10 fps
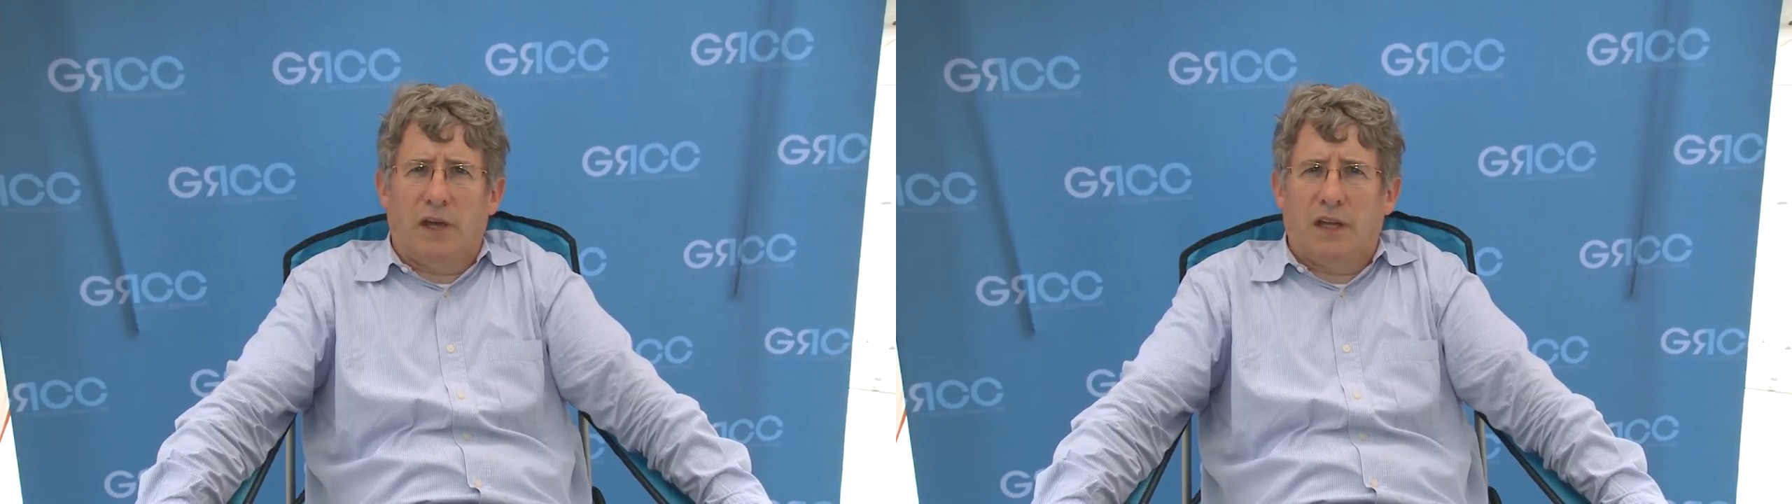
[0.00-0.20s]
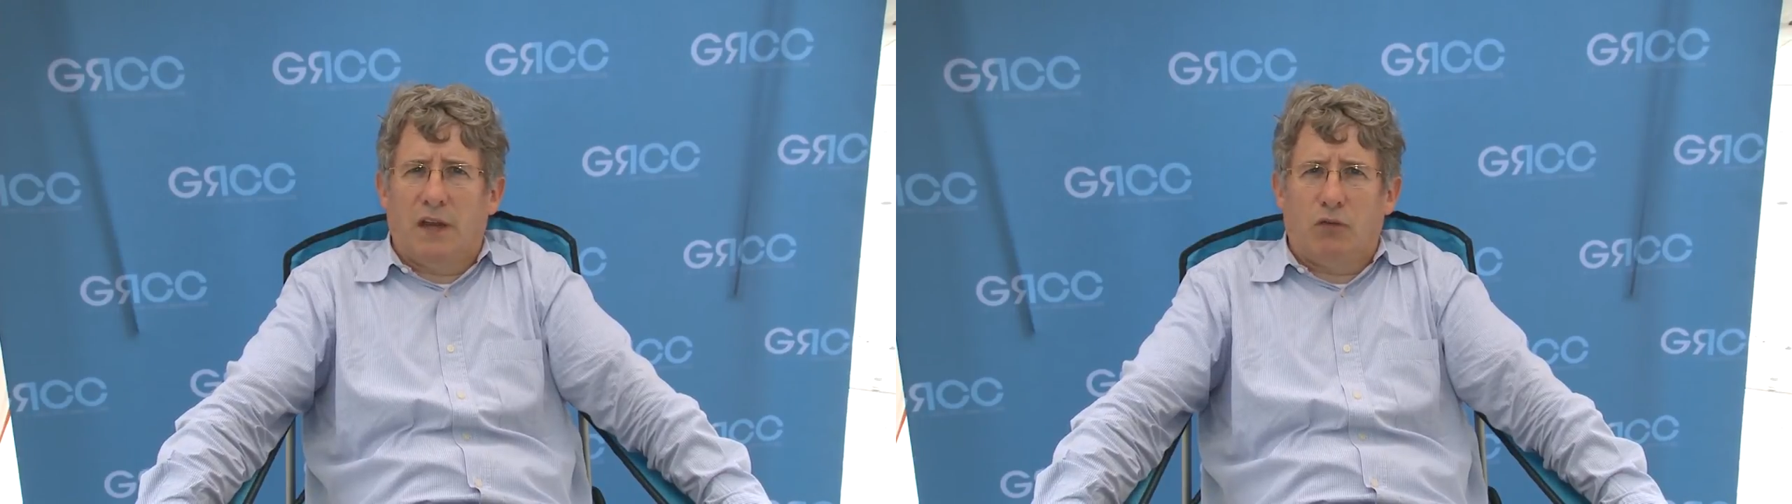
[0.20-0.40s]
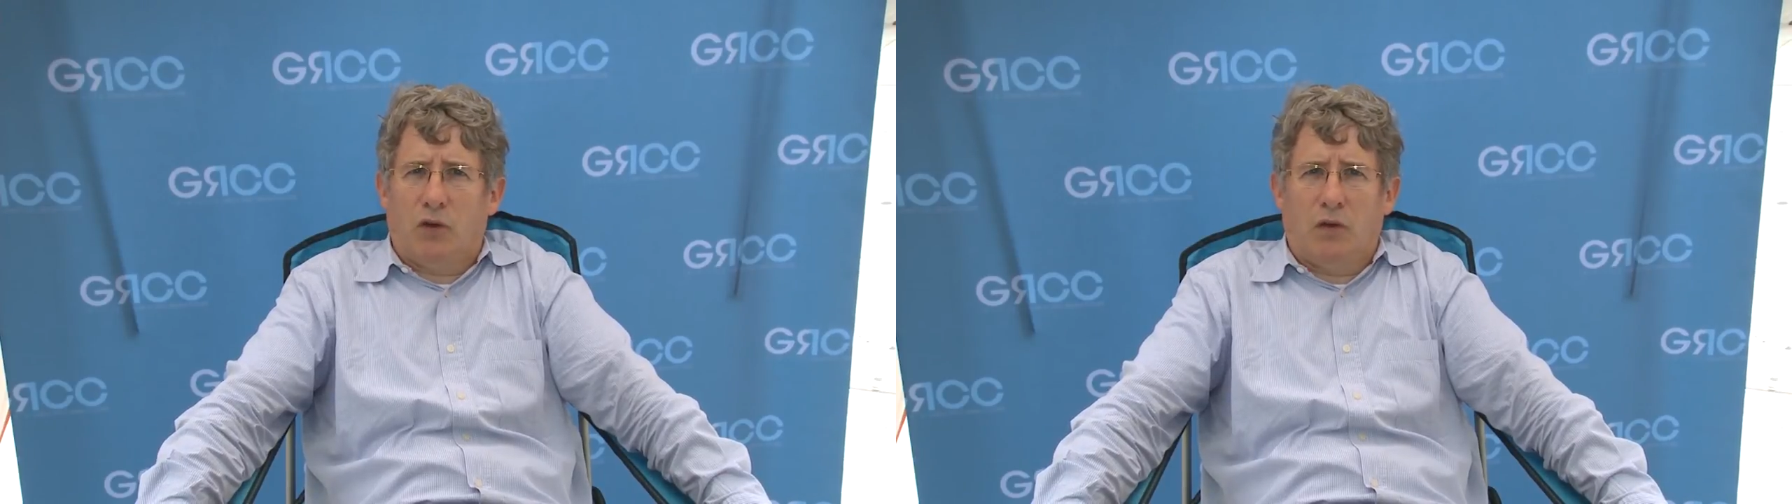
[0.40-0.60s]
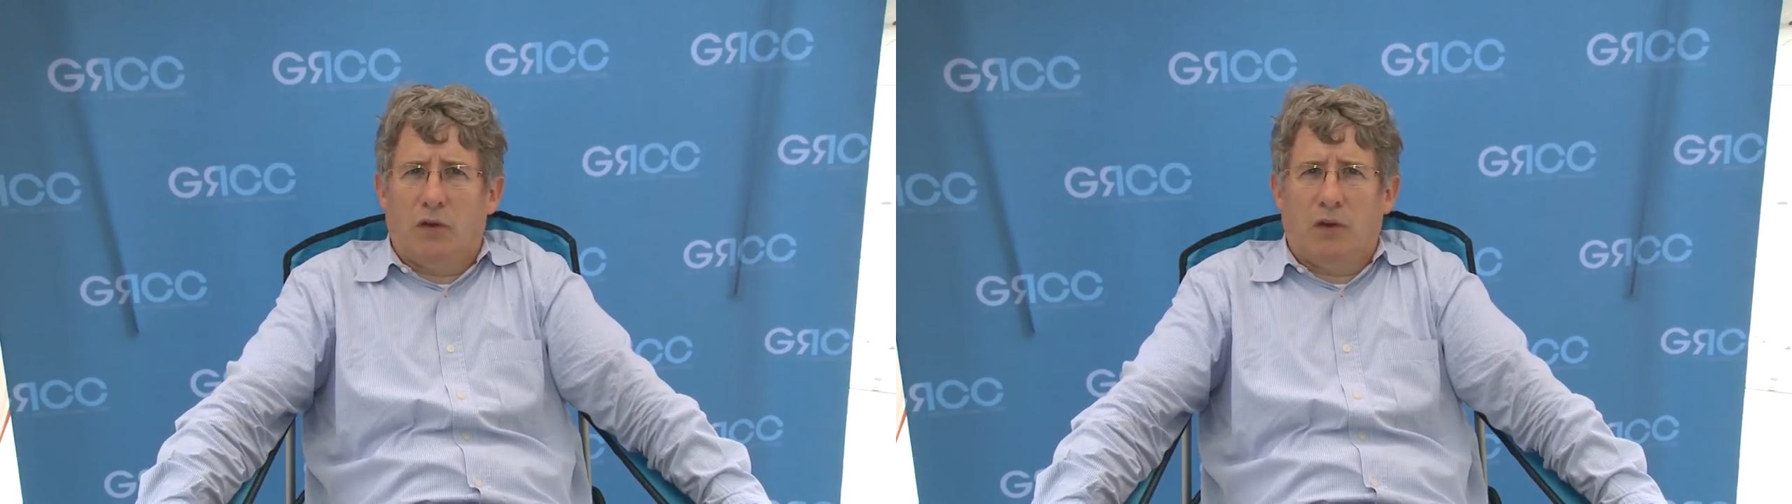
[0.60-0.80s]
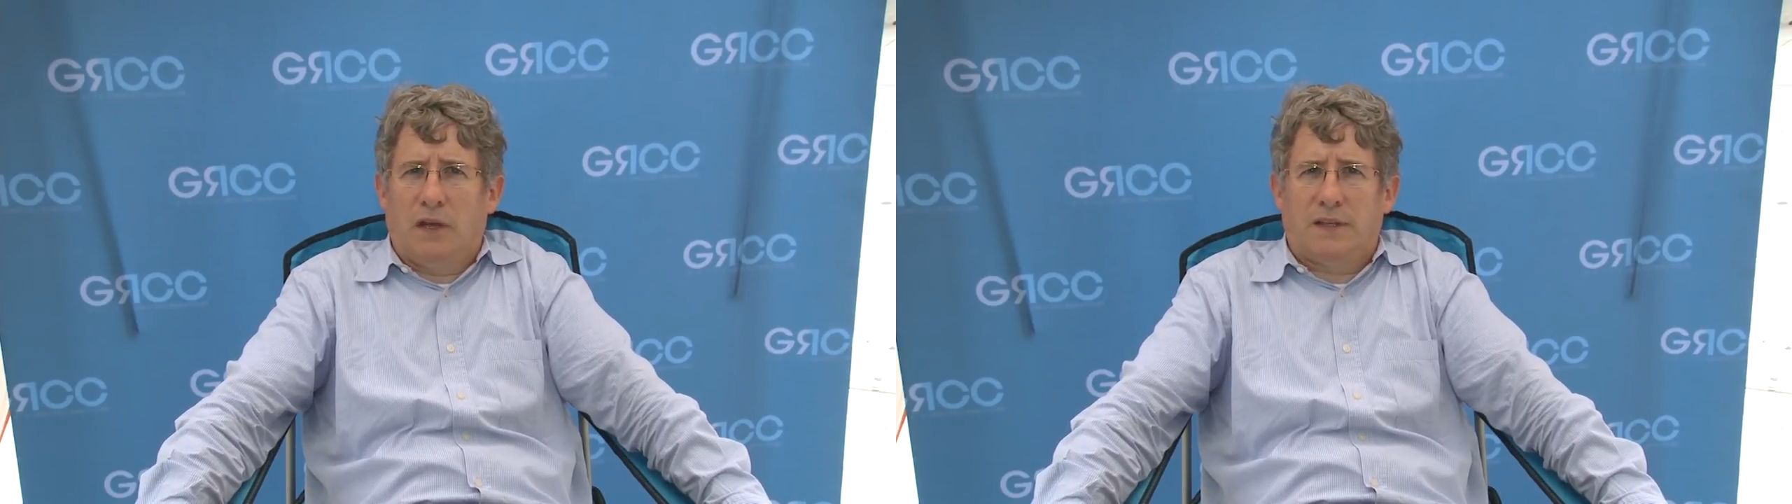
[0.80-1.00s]
I never
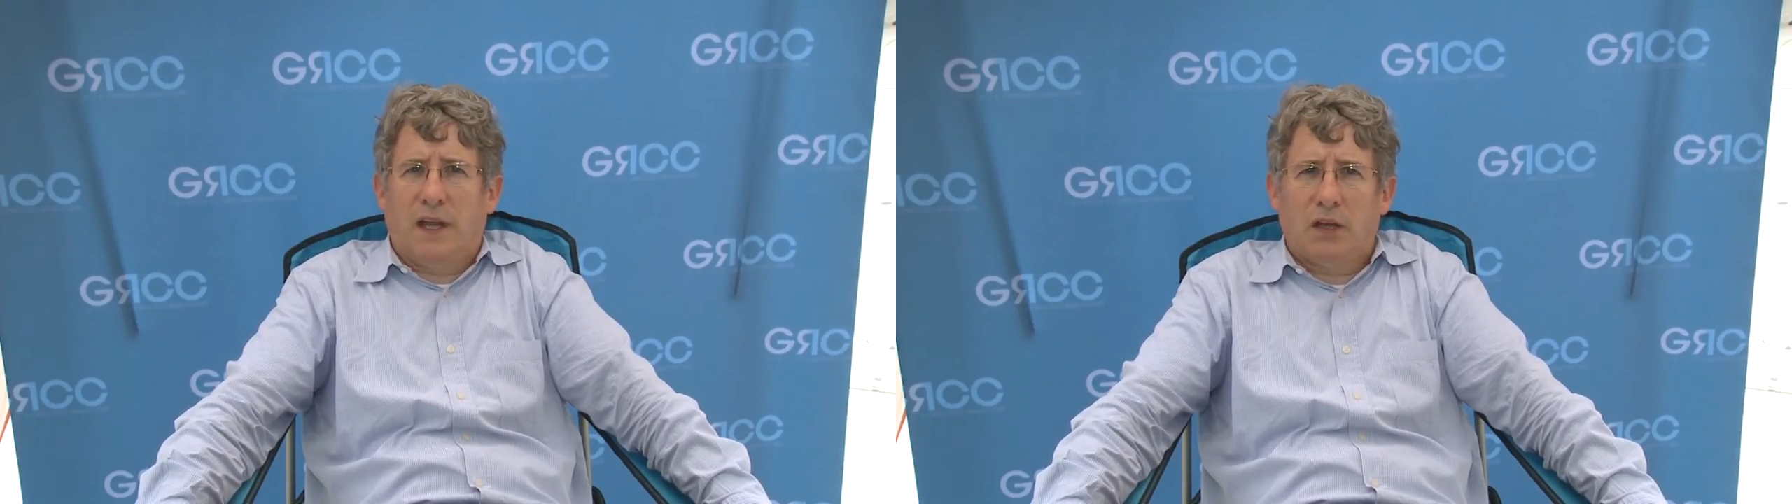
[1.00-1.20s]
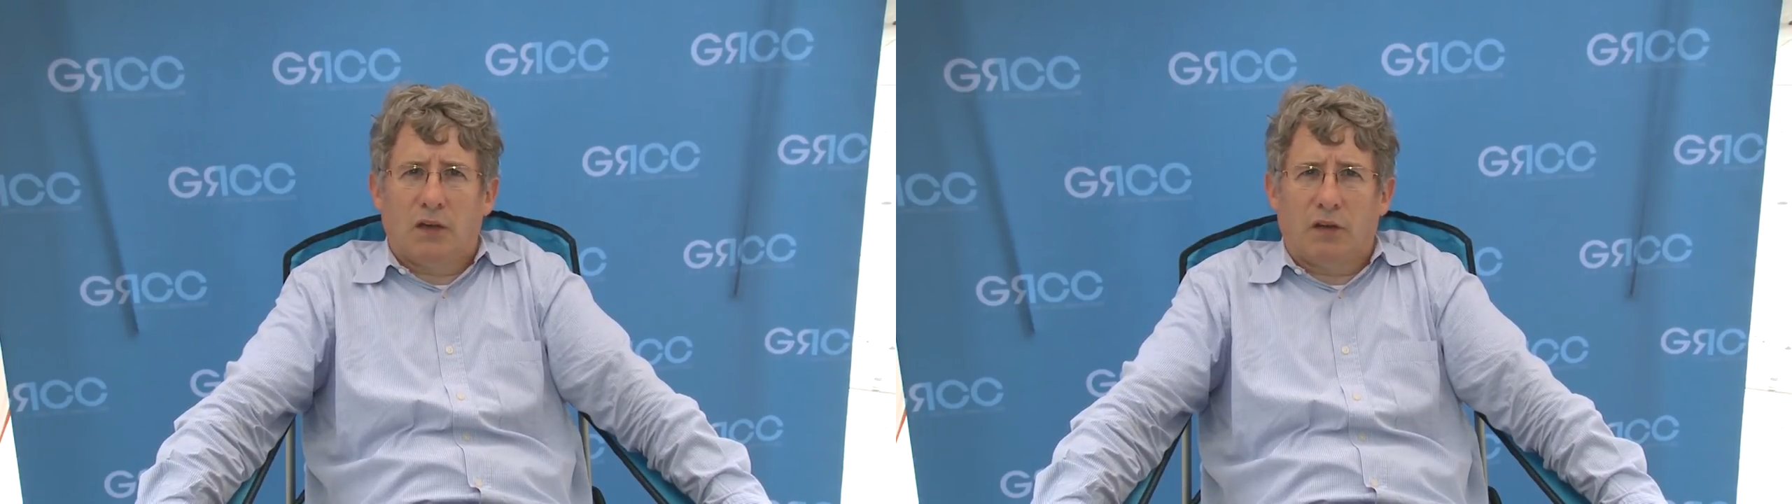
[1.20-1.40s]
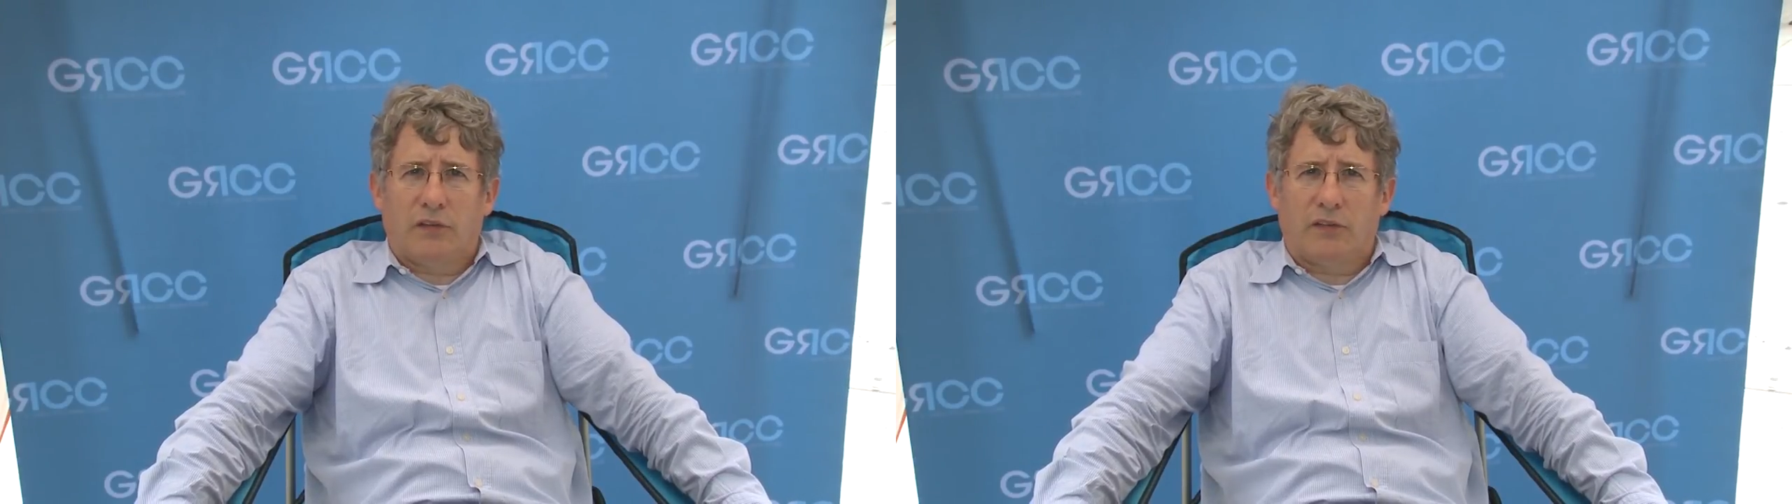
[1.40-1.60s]
intended on